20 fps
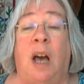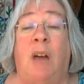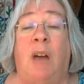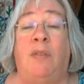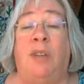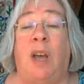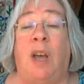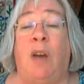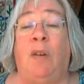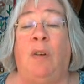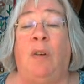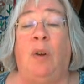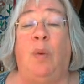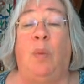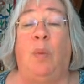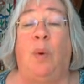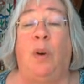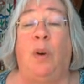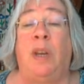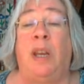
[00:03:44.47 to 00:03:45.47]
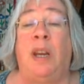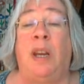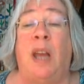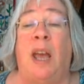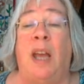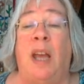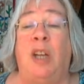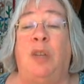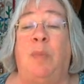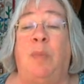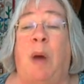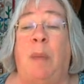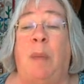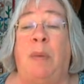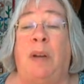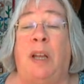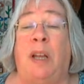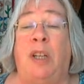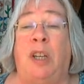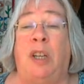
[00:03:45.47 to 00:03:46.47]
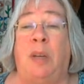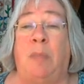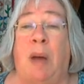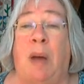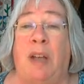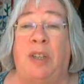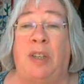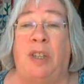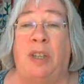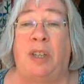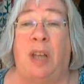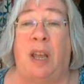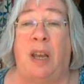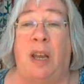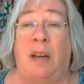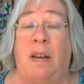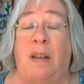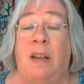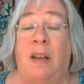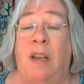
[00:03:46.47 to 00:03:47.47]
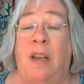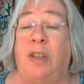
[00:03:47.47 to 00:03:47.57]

of Total Working Age Population by State.